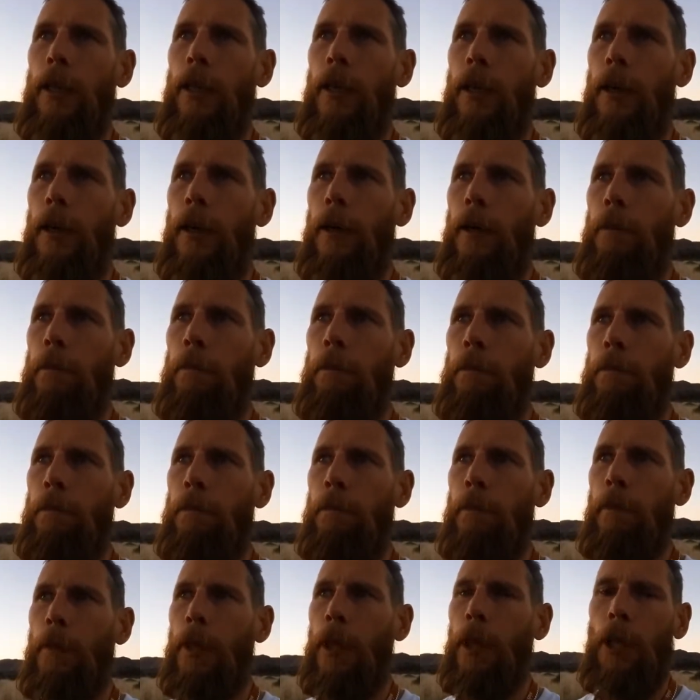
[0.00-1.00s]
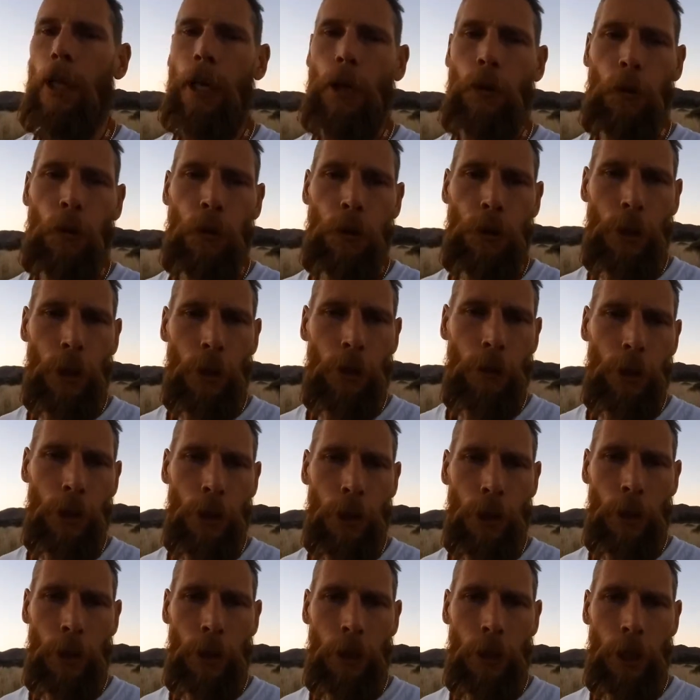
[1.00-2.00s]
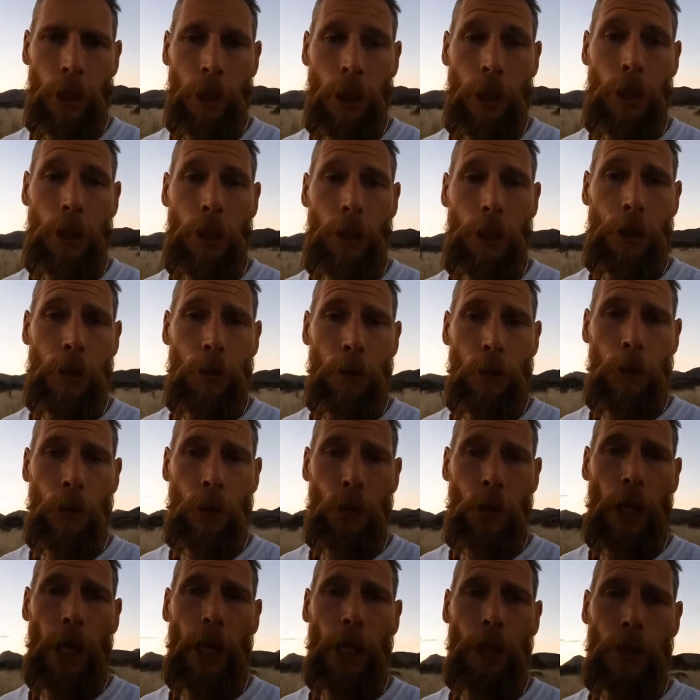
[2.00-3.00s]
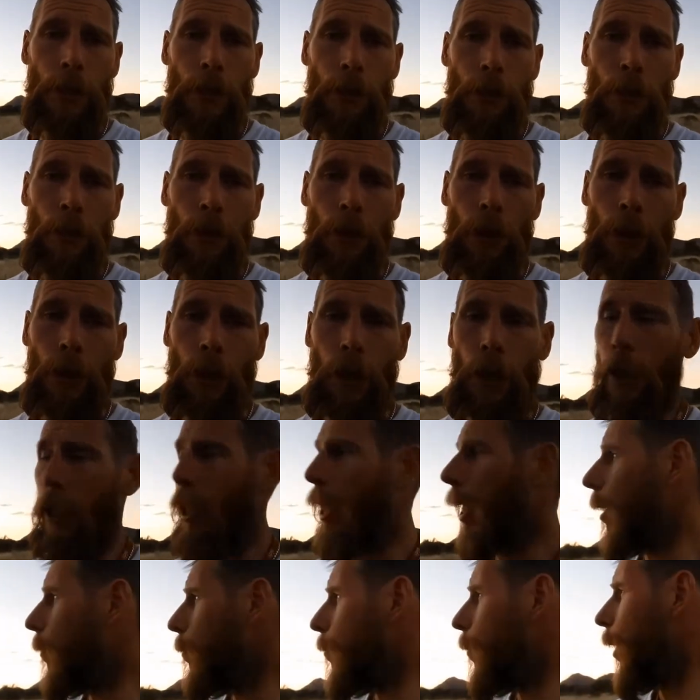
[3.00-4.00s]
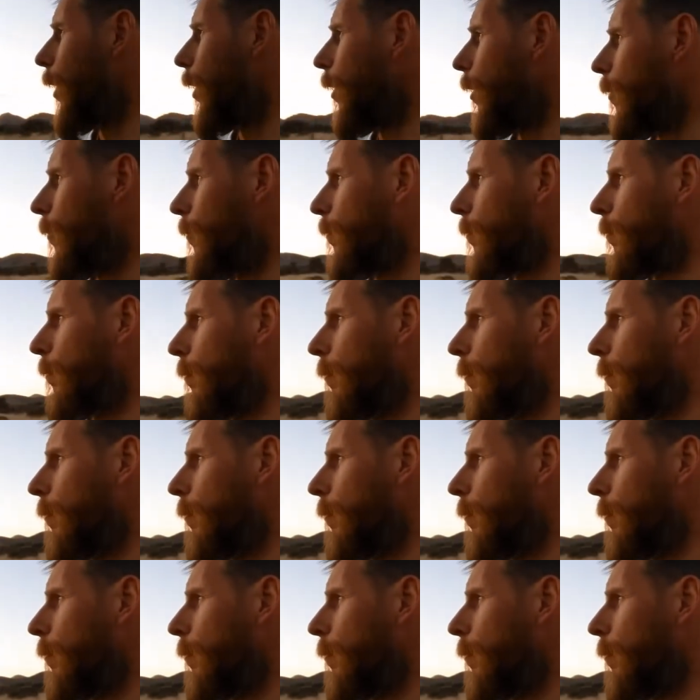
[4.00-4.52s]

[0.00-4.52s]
Um, and also the, the, the conditions of the tracks are, are, are getting better.